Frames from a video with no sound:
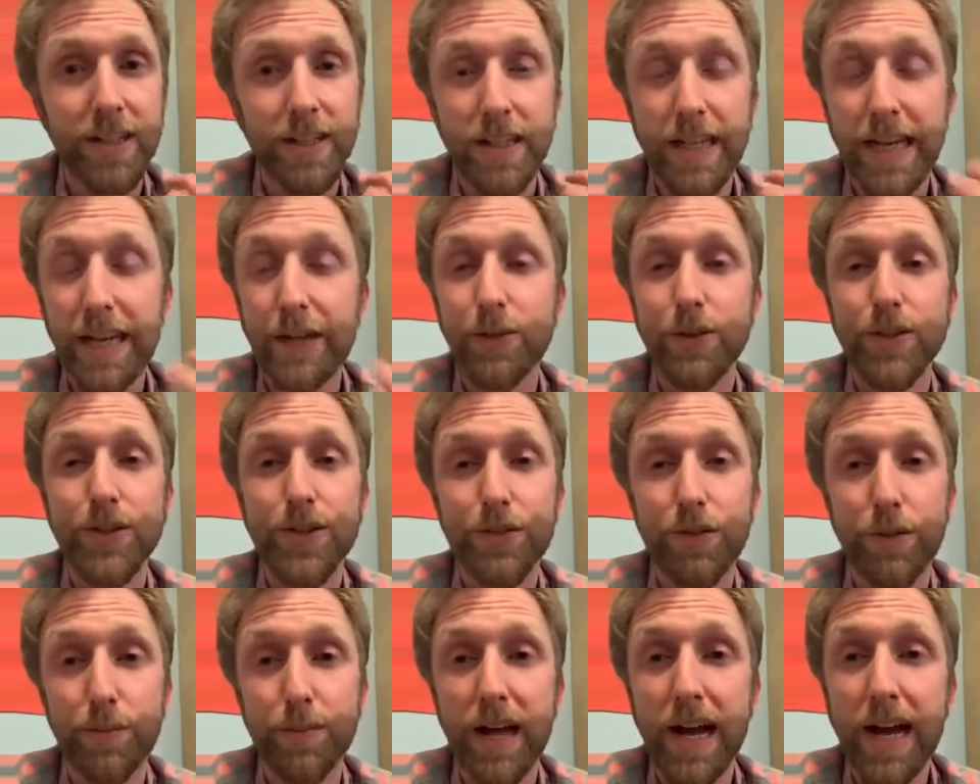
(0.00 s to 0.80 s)

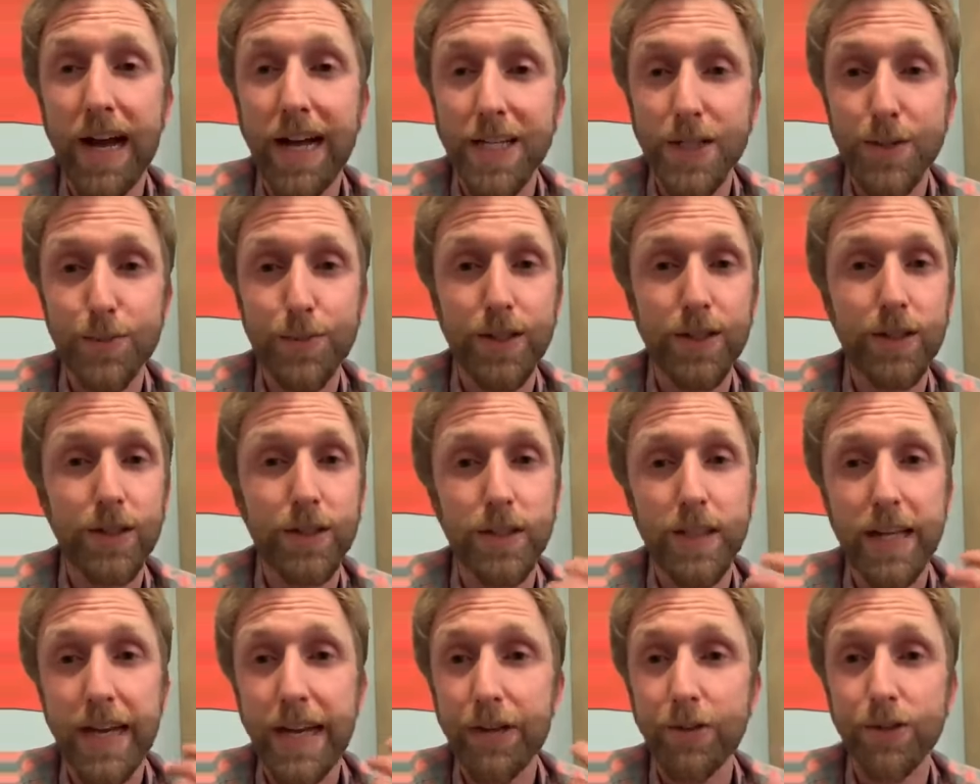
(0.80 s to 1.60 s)
Language from the
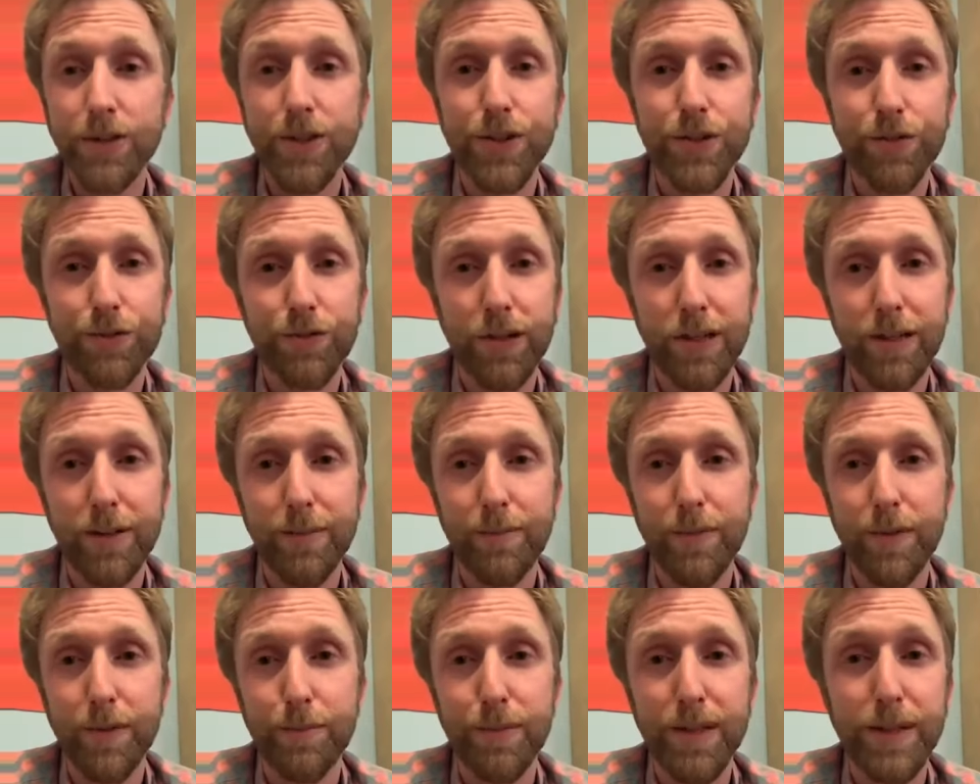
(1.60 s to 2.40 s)
hospital, language
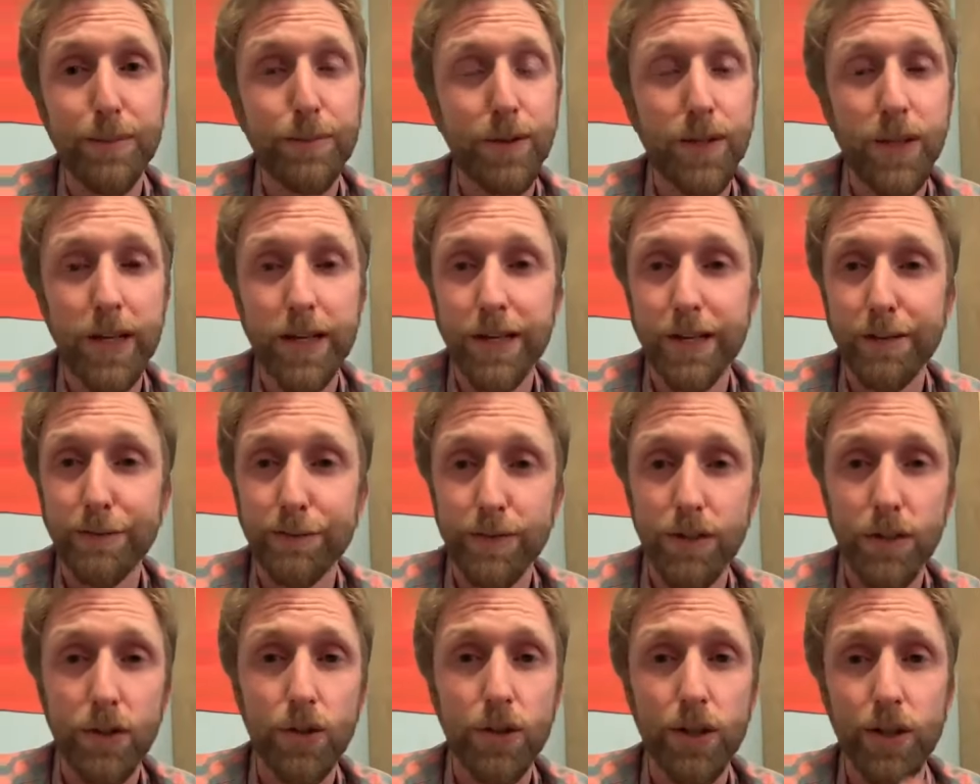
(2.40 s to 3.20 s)
from the people on our
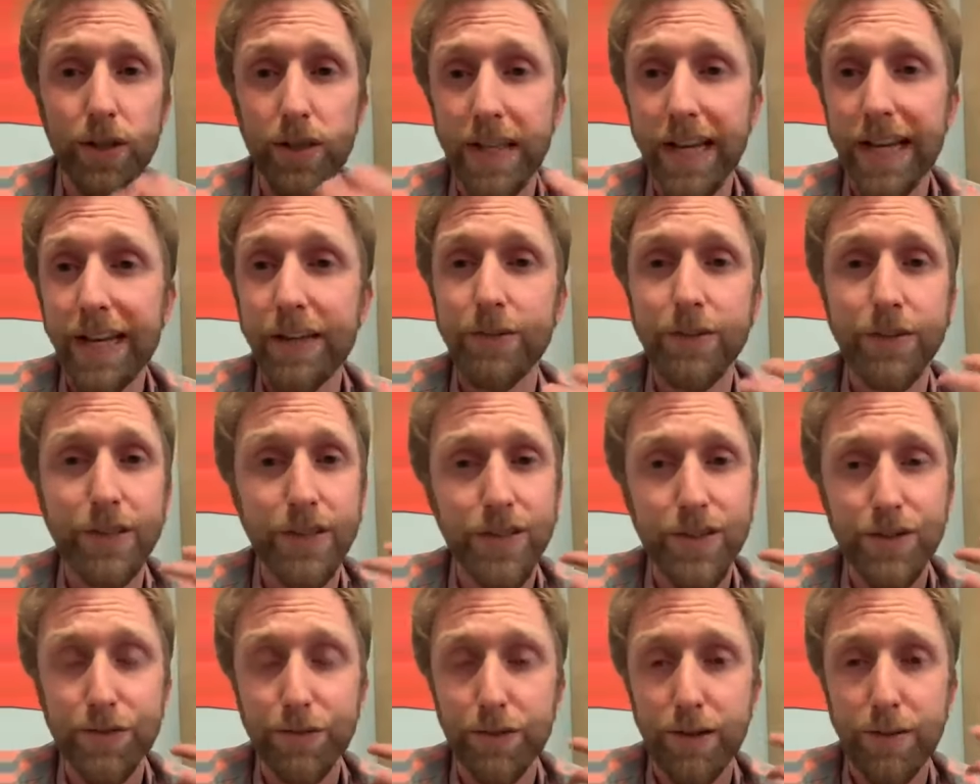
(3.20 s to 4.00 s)
floor,
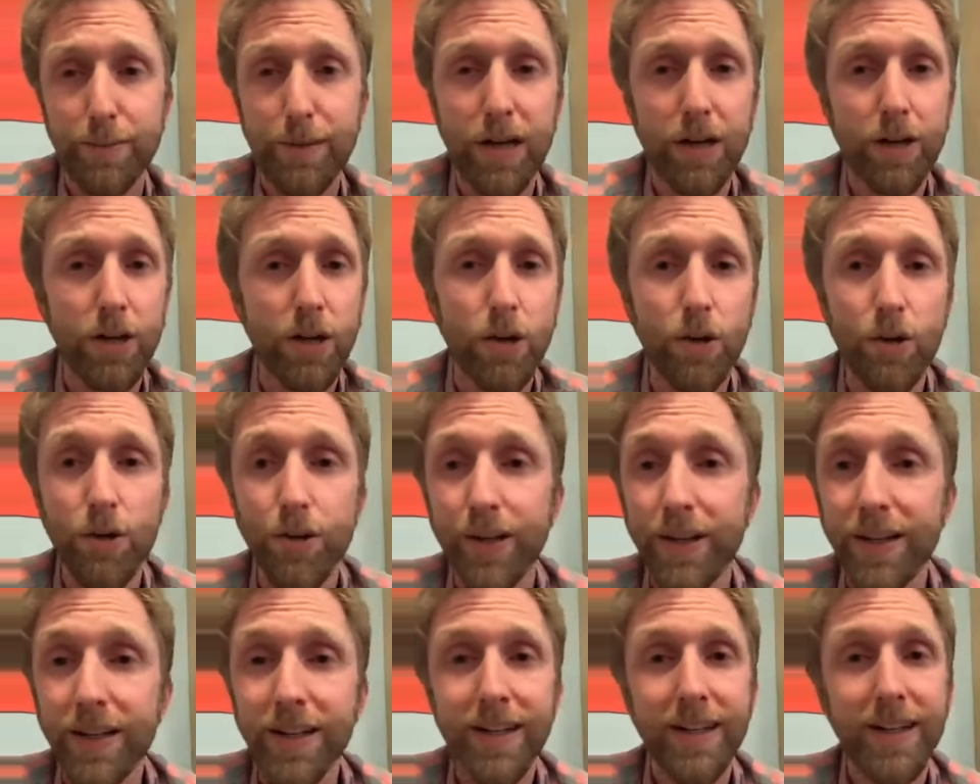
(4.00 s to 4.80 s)
language from our
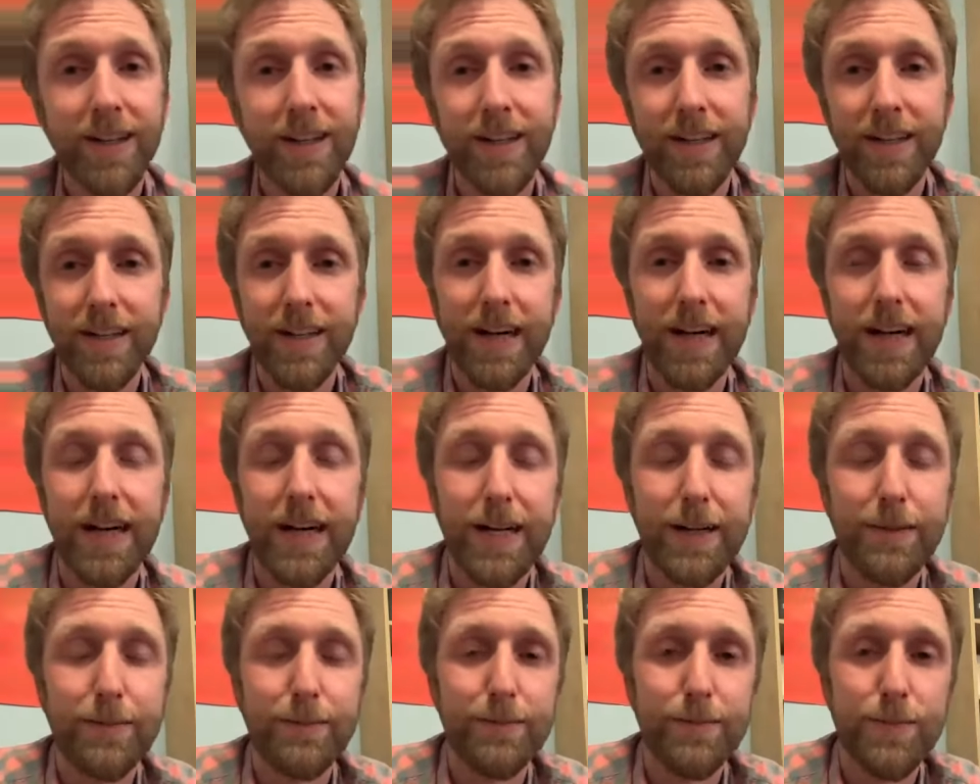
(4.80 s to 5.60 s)
own
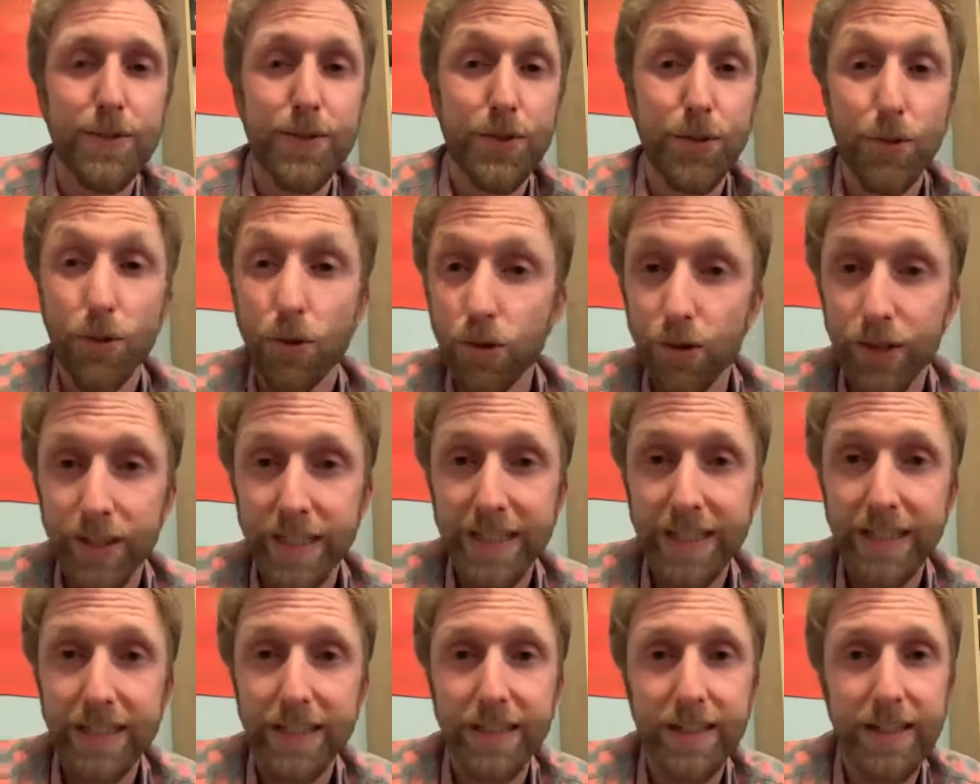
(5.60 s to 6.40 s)

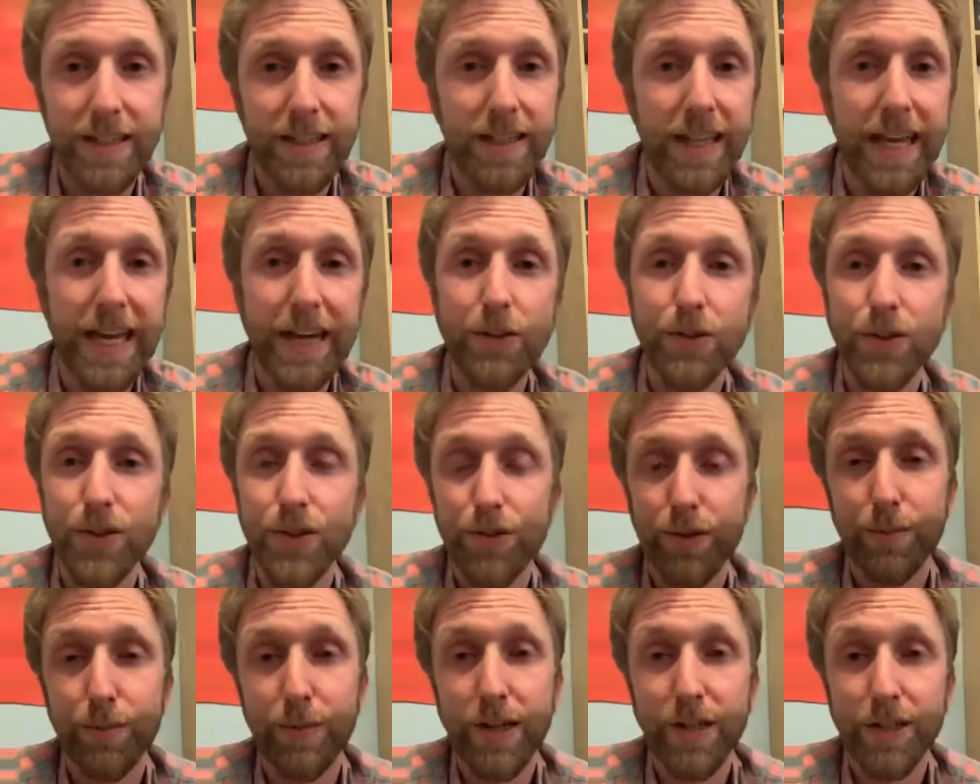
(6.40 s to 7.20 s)
story,
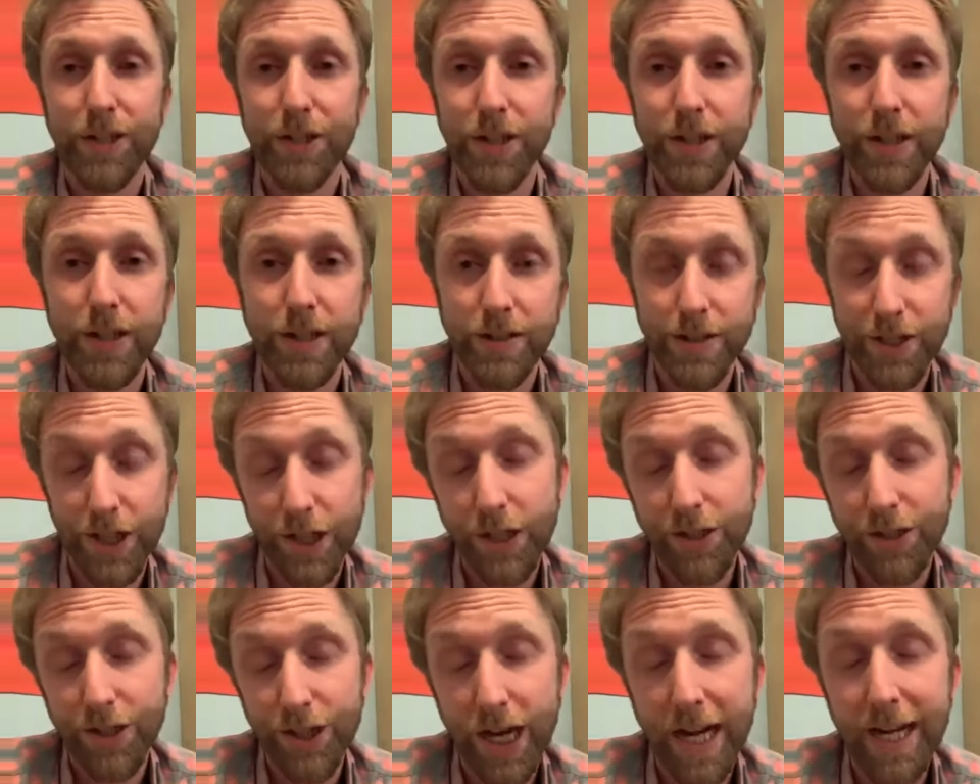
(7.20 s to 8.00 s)
language our
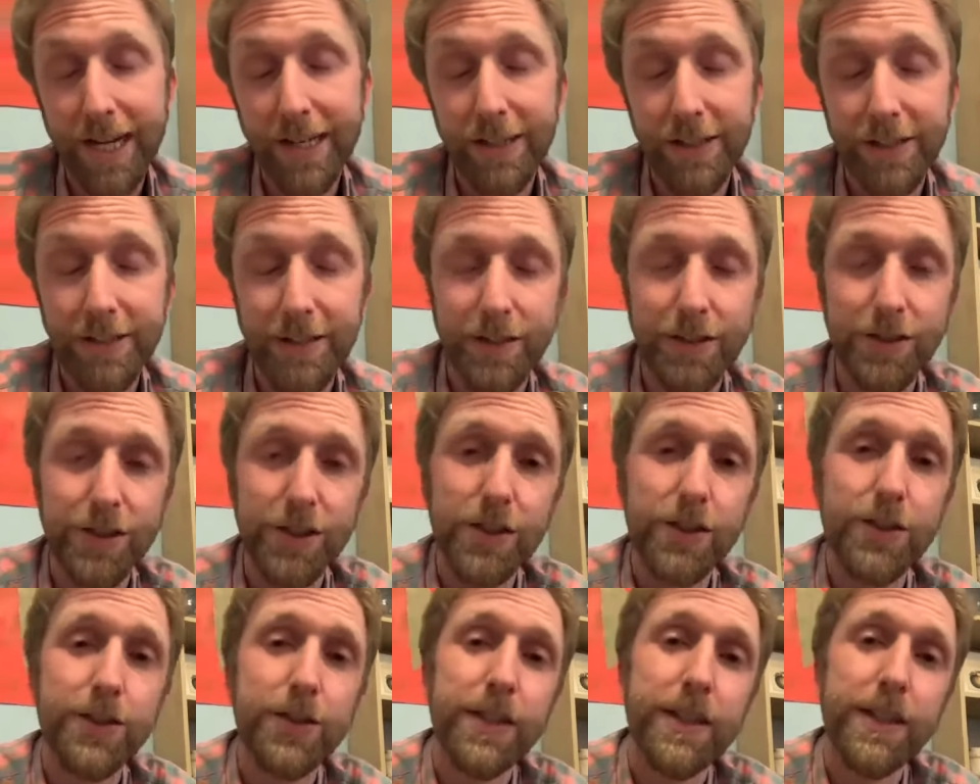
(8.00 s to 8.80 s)
child and
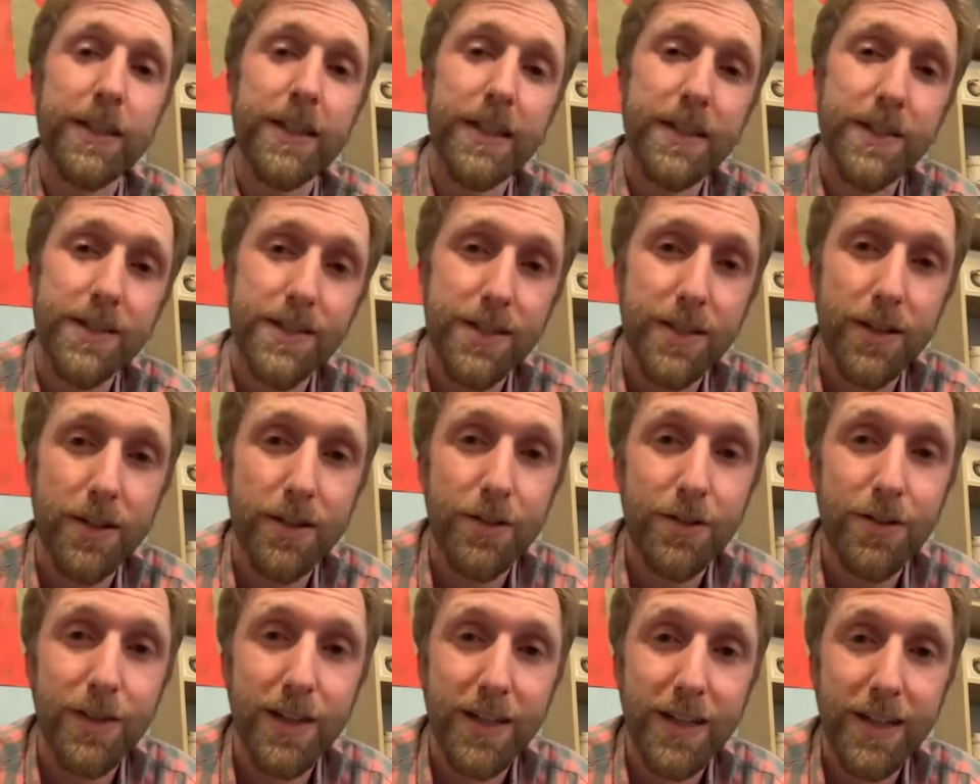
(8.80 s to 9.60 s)
children. And
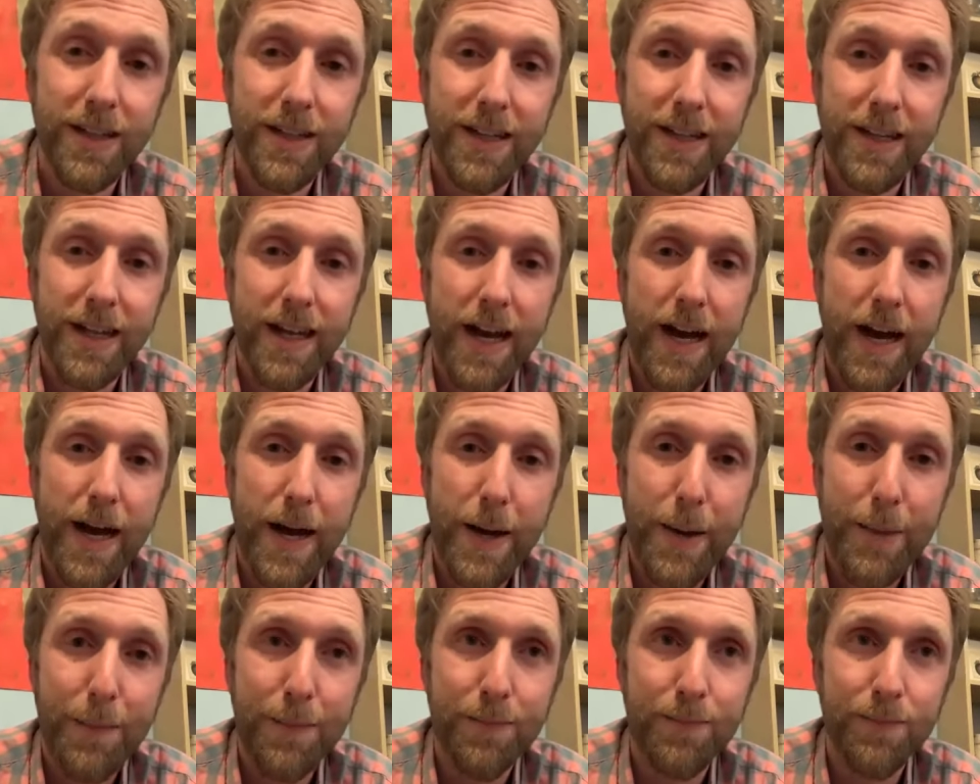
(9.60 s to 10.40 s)
so
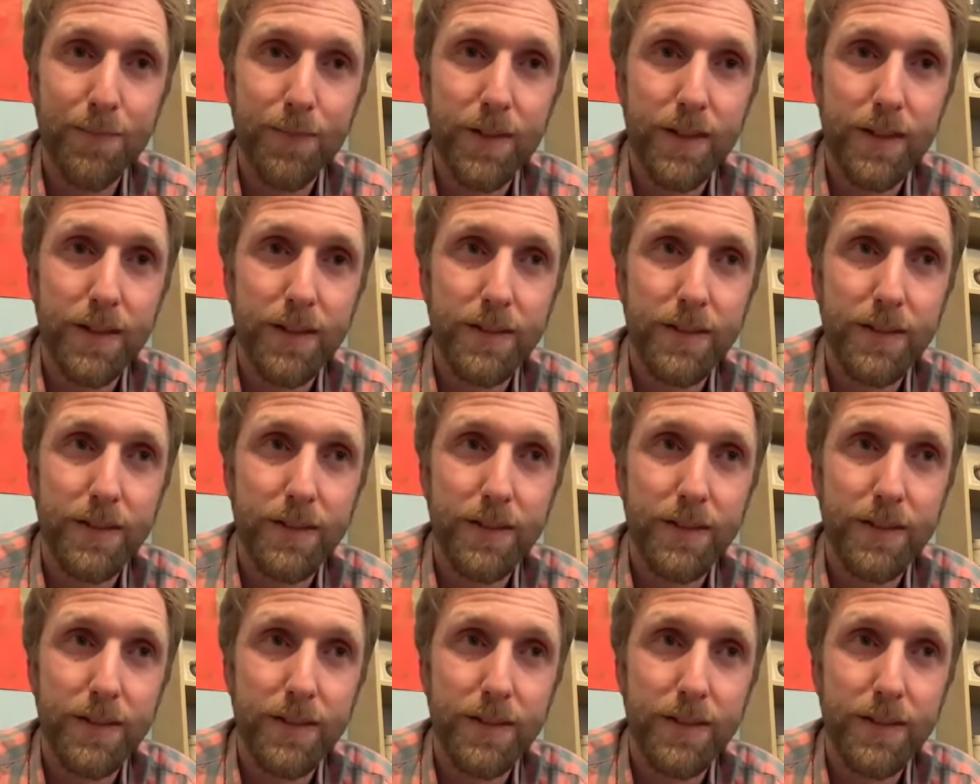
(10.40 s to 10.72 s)
um,